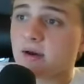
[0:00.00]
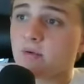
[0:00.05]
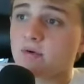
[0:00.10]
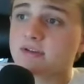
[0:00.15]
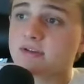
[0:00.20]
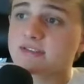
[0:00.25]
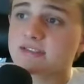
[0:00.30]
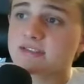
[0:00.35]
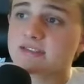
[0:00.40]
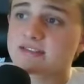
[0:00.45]
I
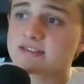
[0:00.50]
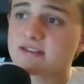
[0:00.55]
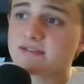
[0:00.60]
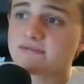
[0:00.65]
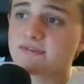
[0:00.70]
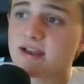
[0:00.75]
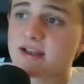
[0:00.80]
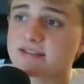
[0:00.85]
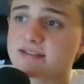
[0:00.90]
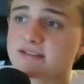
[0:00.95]
want to see this
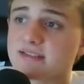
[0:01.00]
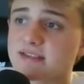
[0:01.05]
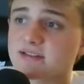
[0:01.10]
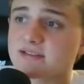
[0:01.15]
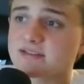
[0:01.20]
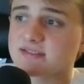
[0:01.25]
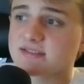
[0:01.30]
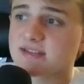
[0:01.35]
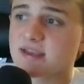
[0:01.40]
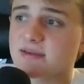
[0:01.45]
Nevada San
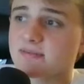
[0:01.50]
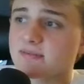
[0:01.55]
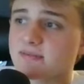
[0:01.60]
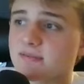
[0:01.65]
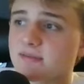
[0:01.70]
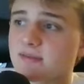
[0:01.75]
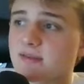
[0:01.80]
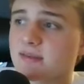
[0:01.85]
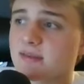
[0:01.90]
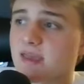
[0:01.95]
Diego State
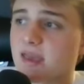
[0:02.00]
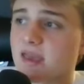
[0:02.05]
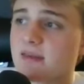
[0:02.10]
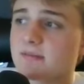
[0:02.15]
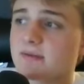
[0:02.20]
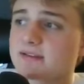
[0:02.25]
game